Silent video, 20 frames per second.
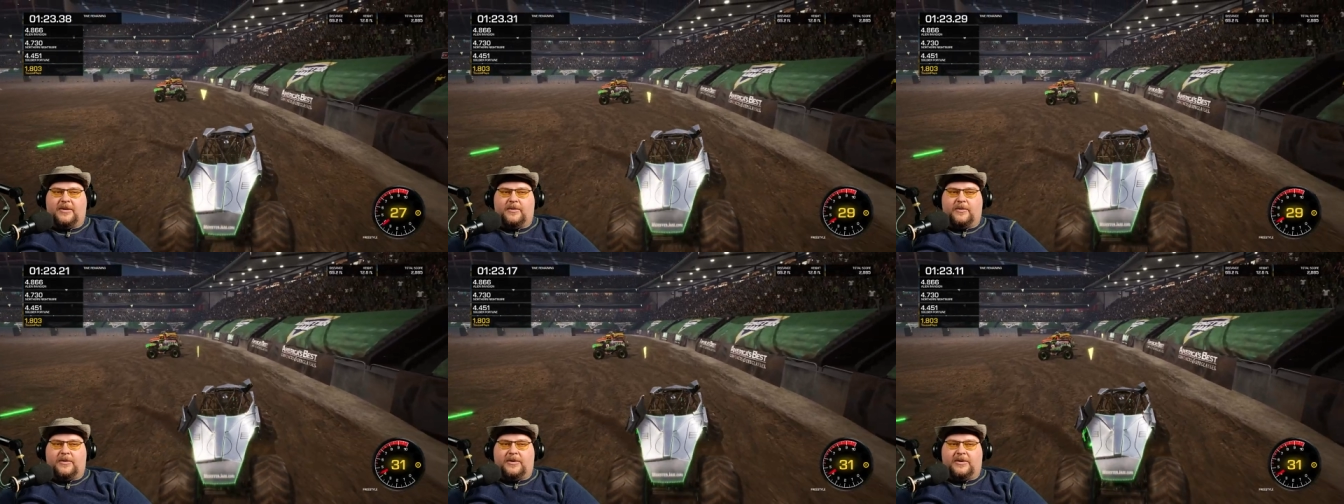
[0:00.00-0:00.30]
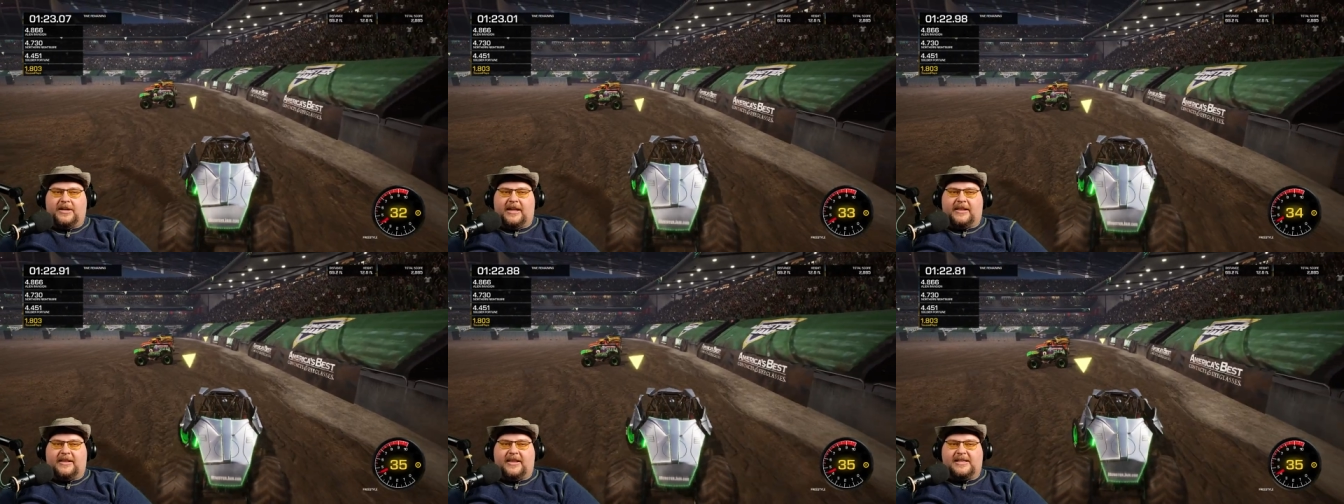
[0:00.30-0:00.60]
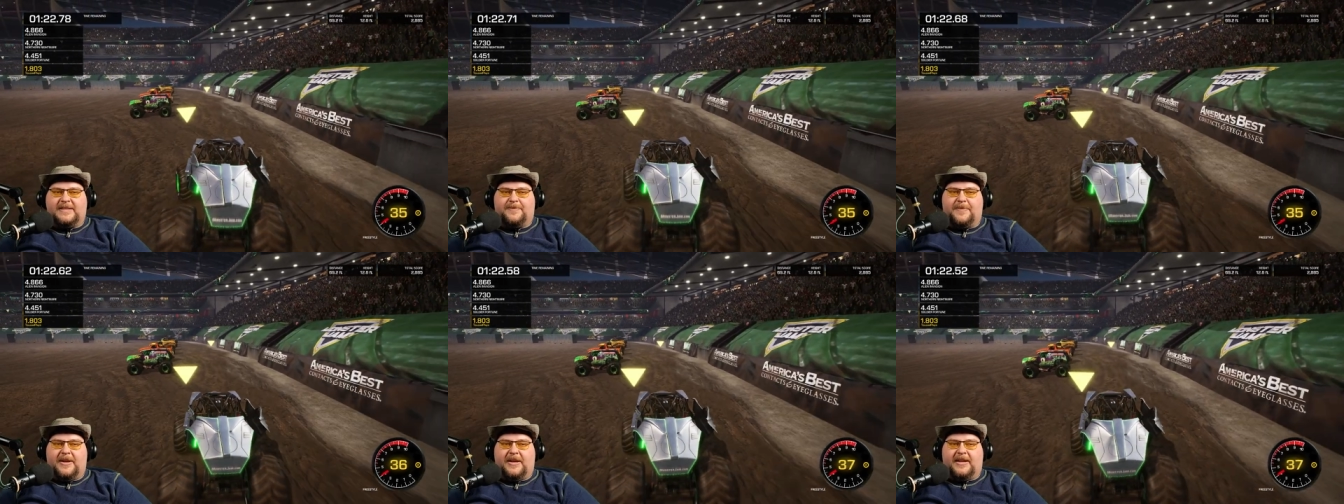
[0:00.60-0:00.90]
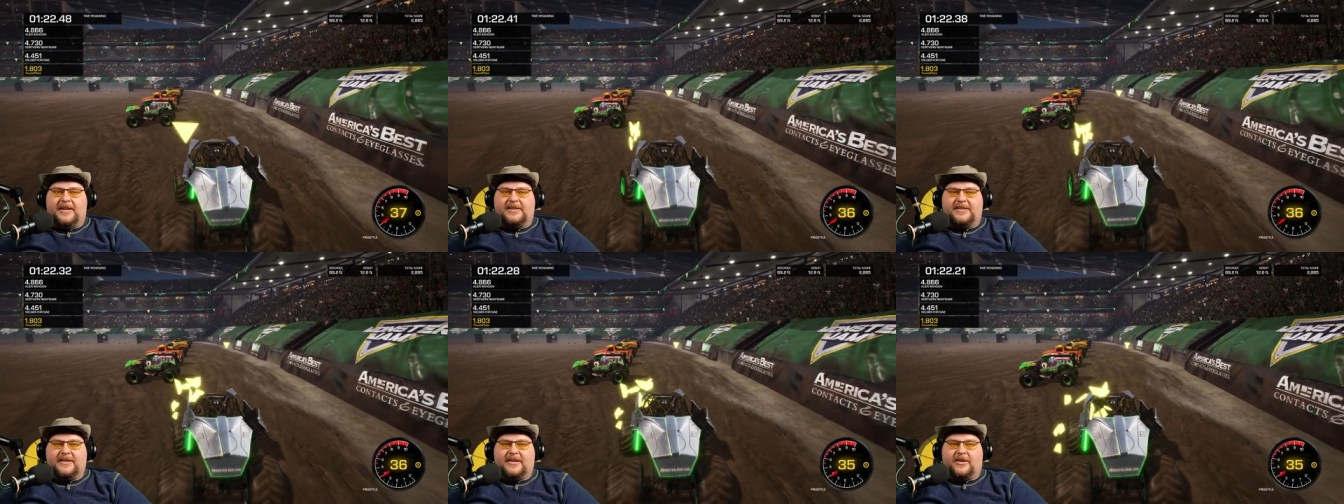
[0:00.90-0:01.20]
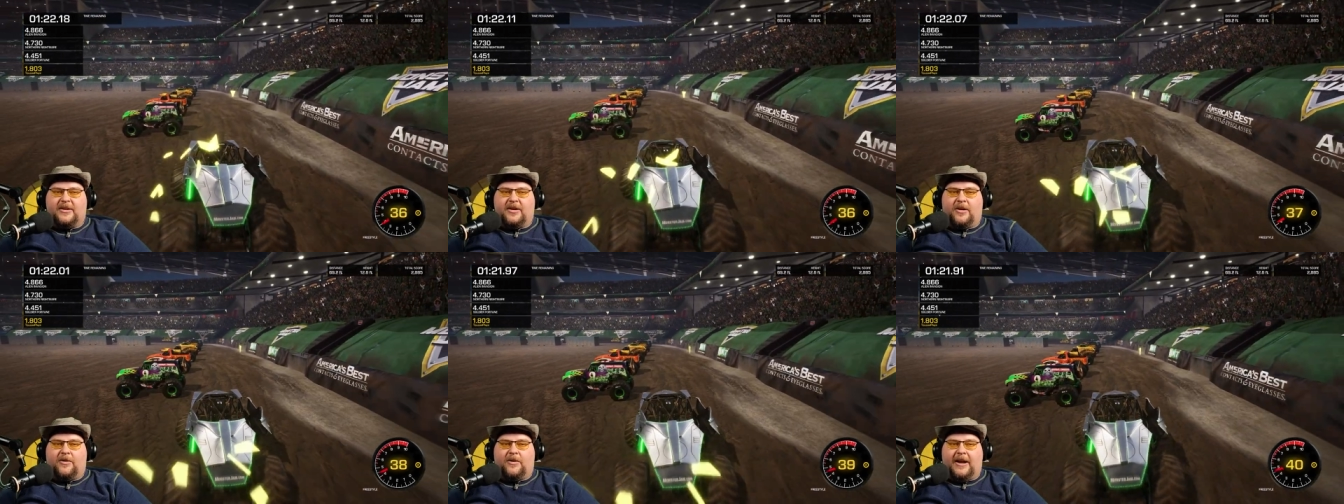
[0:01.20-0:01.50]
We'll get these beacons that
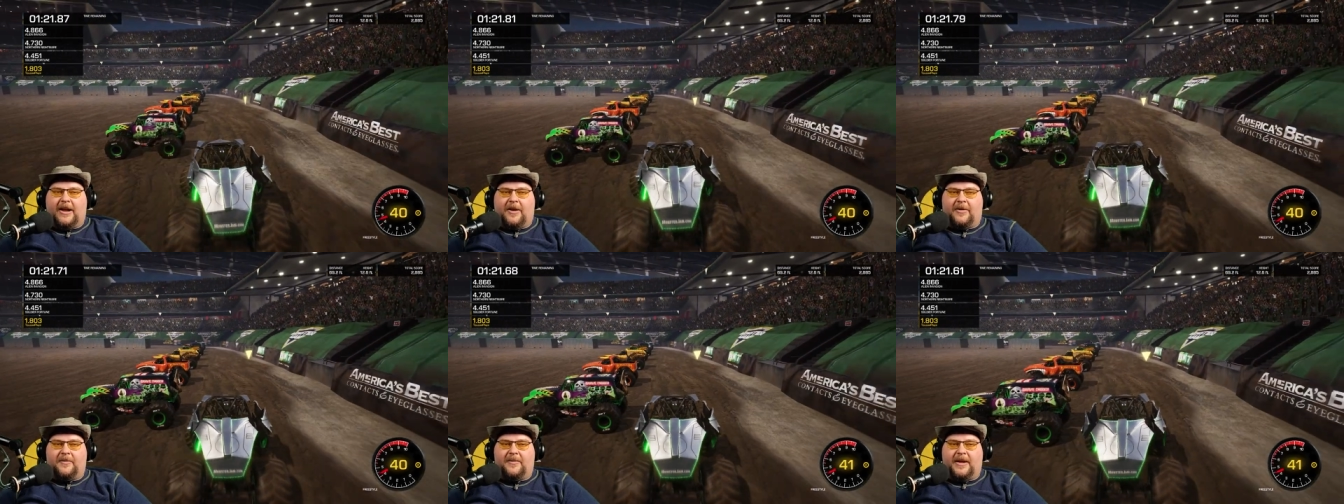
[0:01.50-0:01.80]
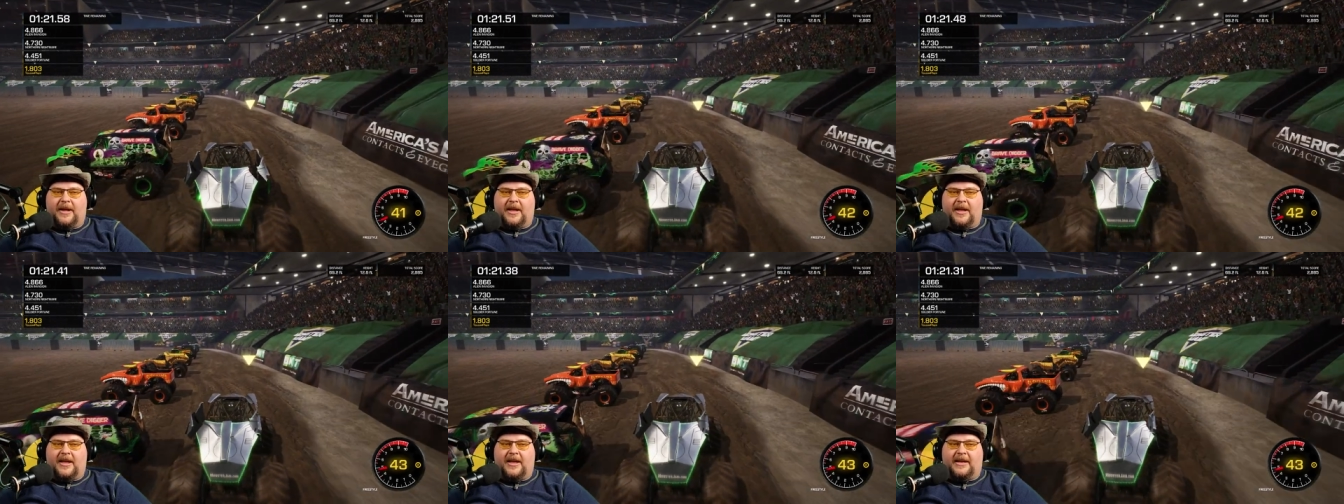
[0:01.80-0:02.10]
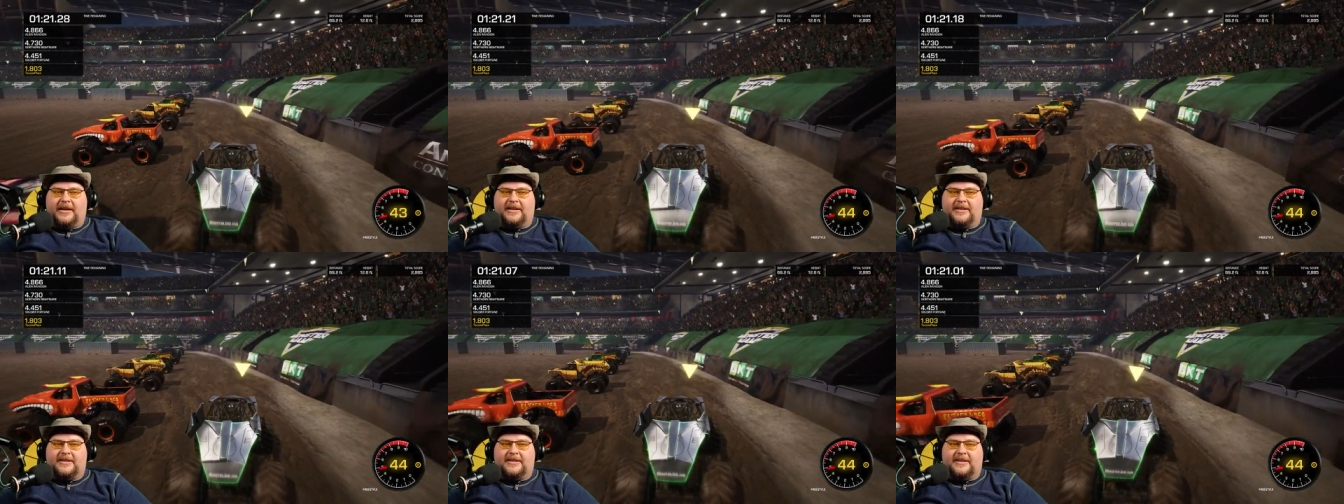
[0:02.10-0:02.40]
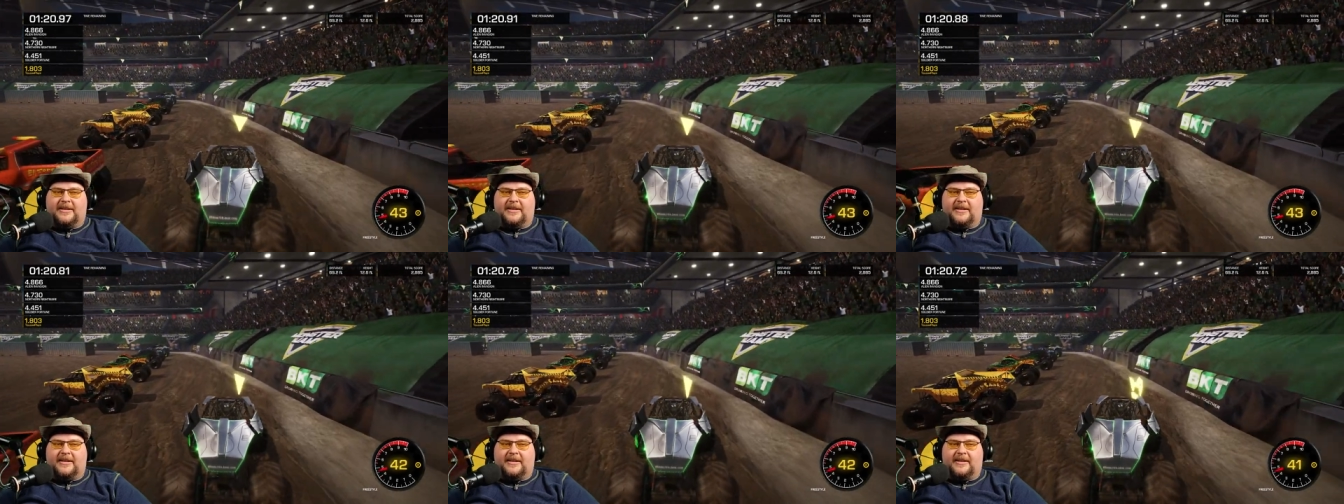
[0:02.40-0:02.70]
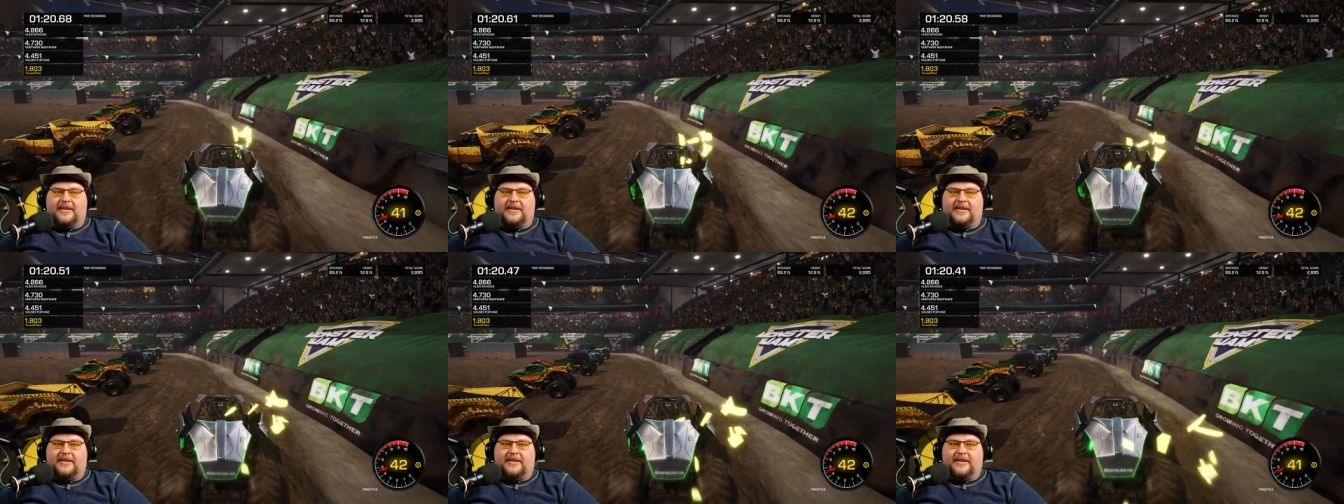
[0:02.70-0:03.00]
are around behind uh,
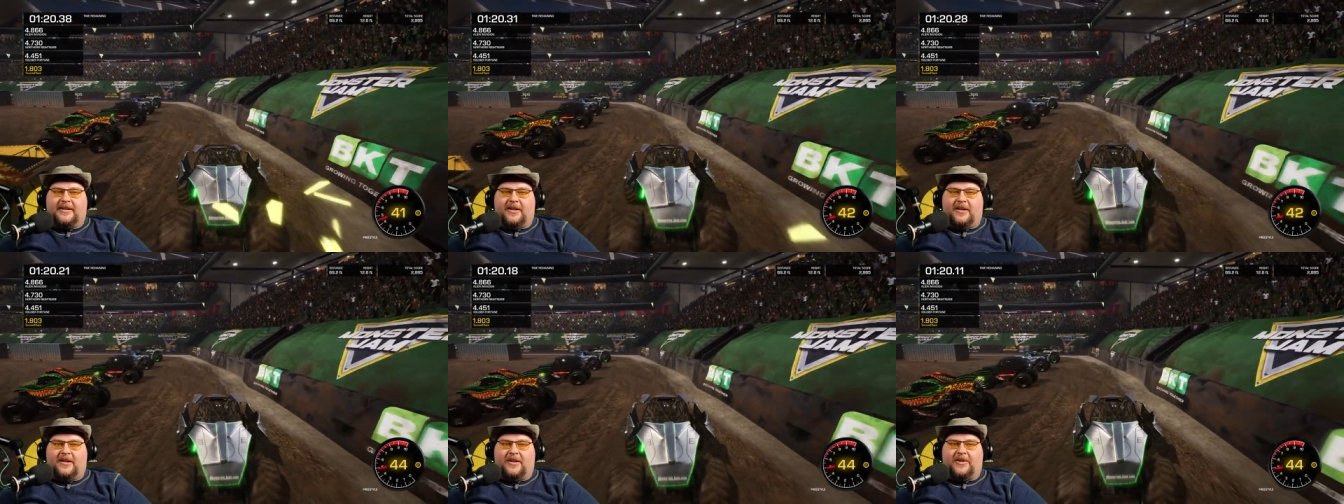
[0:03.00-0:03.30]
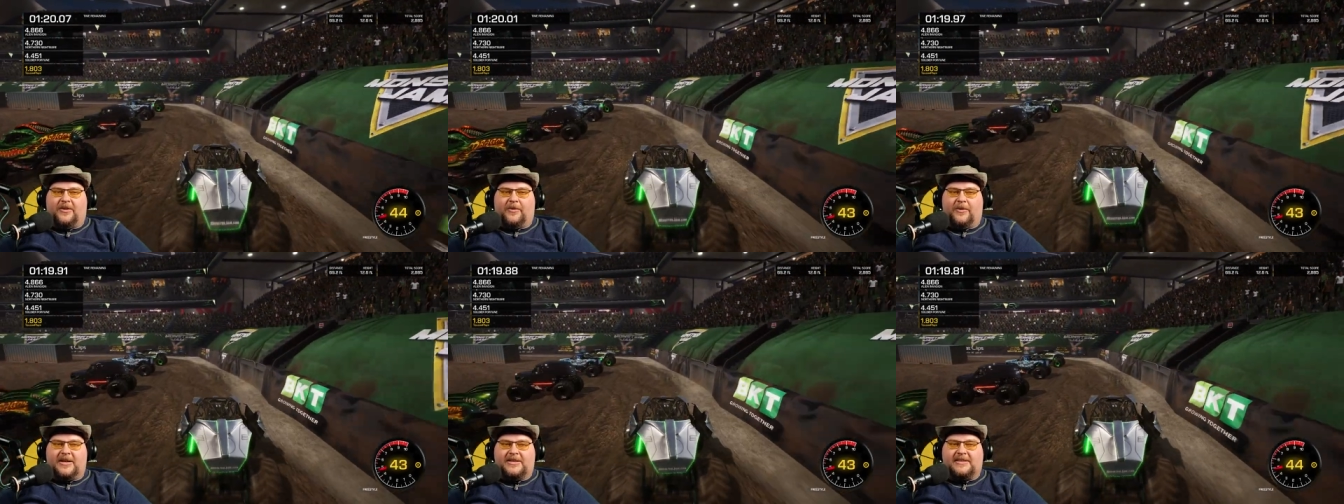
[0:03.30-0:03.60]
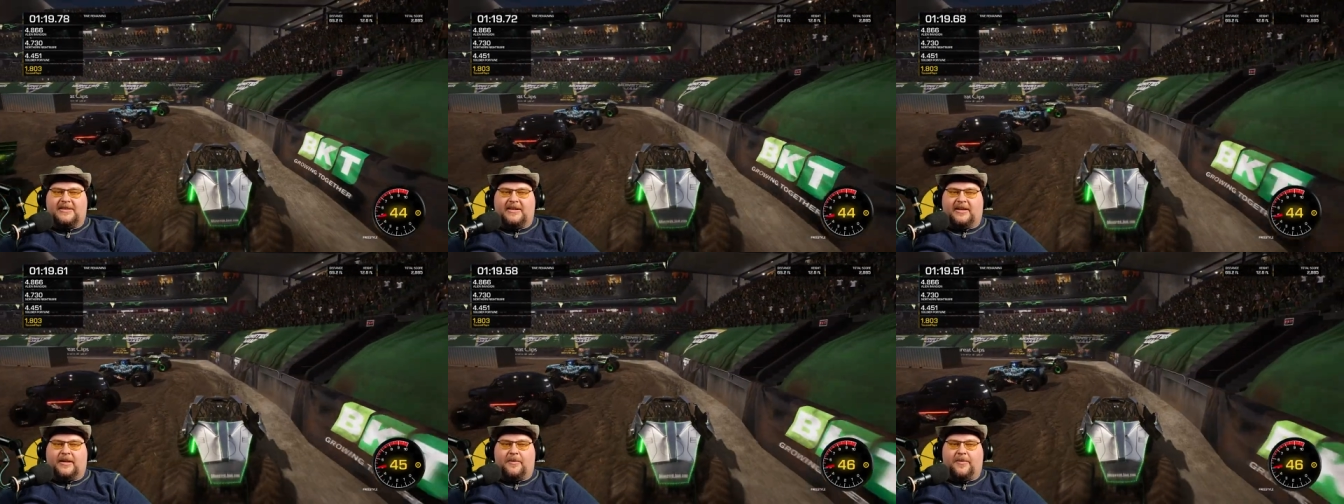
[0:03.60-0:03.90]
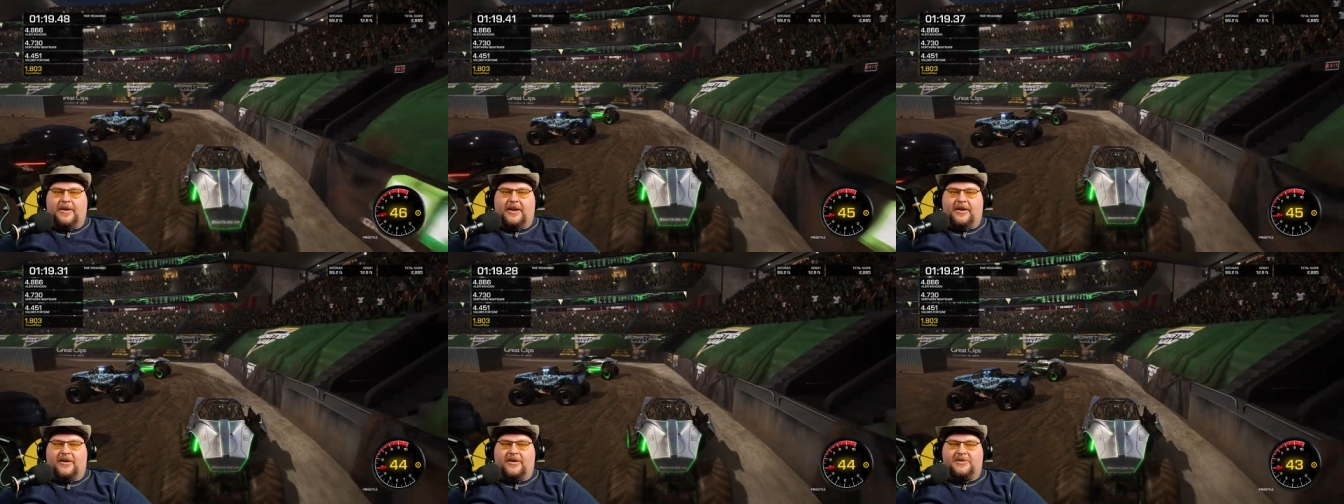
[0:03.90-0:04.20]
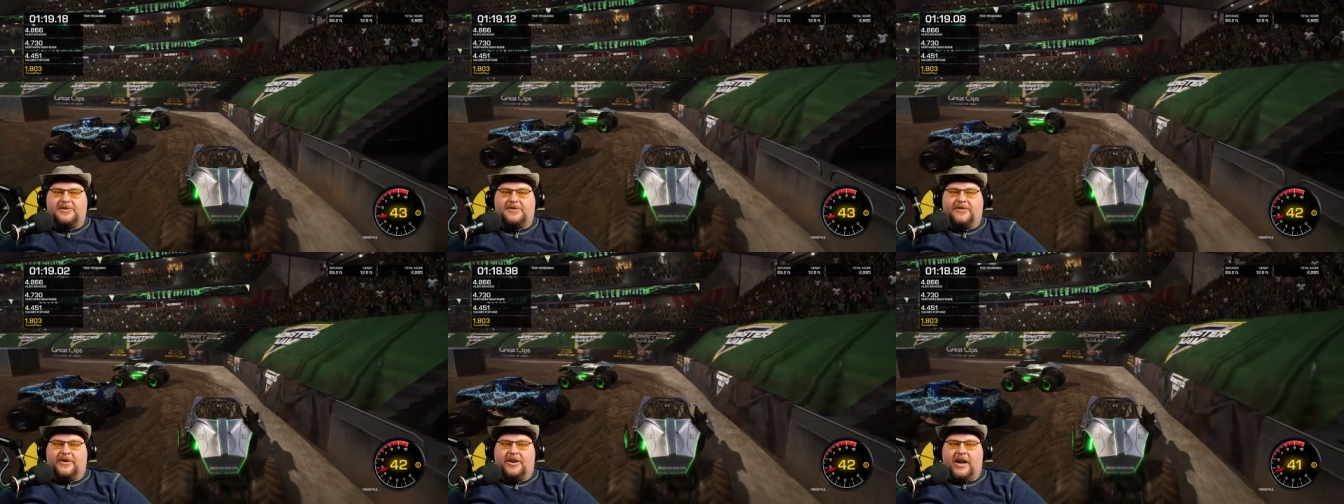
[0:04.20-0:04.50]
all the rest of the
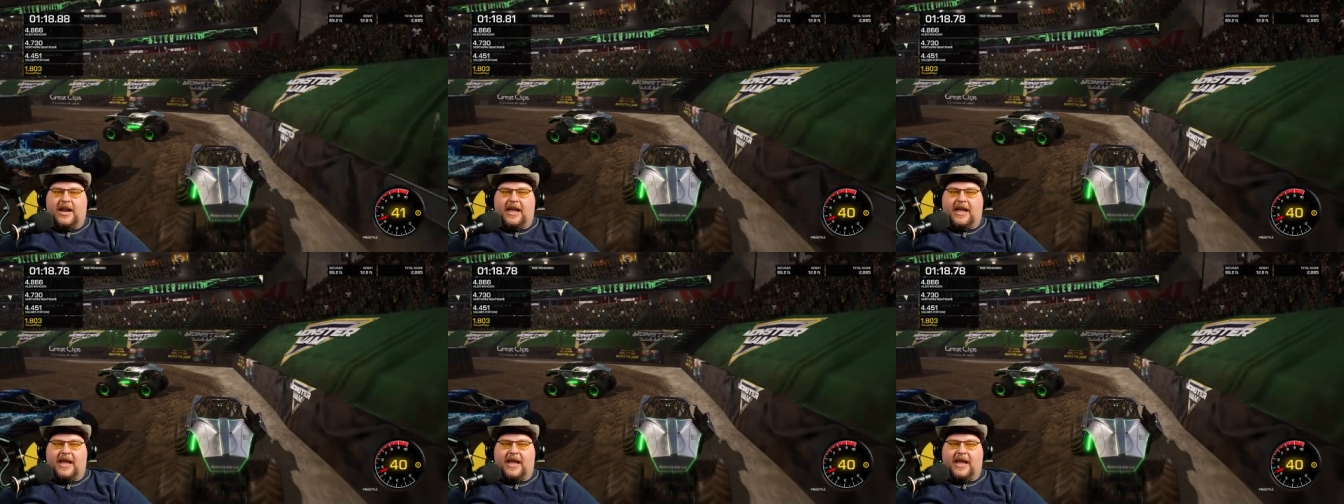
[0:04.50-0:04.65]
competitors over here.